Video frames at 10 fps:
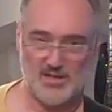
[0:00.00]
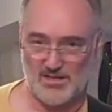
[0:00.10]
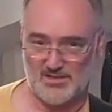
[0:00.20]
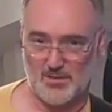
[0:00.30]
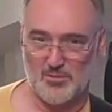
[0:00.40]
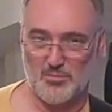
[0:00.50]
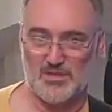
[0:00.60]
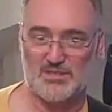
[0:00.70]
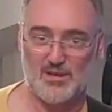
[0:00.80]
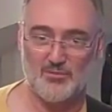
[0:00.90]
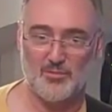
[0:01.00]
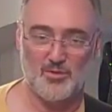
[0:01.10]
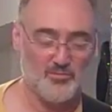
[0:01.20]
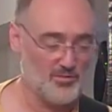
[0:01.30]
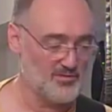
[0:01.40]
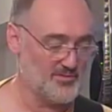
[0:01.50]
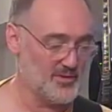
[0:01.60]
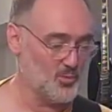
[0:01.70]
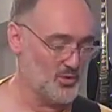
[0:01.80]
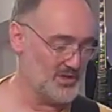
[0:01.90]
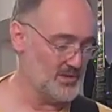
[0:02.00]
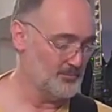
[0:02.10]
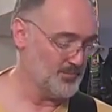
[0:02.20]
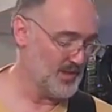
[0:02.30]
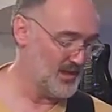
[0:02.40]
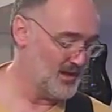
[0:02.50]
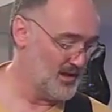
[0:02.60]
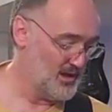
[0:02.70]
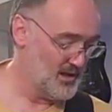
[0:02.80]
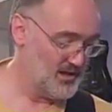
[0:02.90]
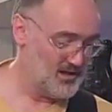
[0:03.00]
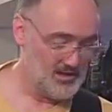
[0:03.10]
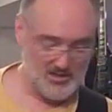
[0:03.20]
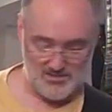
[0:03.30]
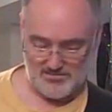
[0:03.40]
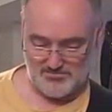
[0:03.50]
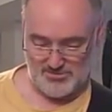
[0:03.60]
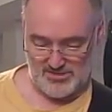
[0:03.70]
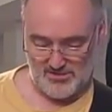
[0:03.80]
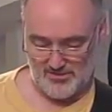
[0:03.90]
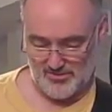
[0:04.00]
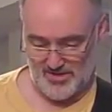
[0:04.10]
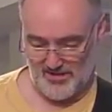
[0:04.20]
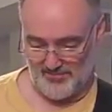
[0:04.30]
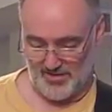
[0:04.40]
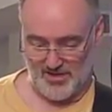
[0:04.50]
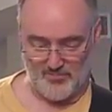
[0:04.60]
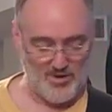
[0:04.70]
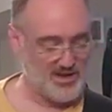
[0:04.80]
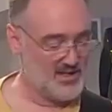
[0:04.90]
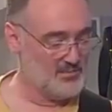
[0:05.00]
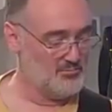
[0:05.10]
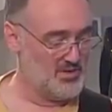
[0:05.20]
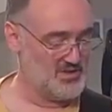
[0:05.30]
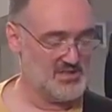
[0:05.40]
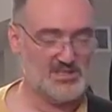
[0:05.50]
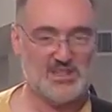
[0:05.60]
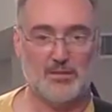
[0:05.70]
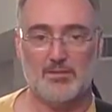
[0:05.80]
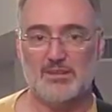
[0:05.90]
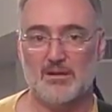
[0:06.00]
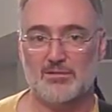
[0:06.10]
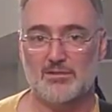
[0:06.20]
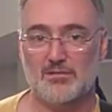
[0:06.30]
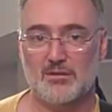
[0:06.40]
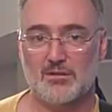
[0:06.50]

that nice double bass sound from before, that's very woody. You could also have kind of wacky, punchy synth sounds.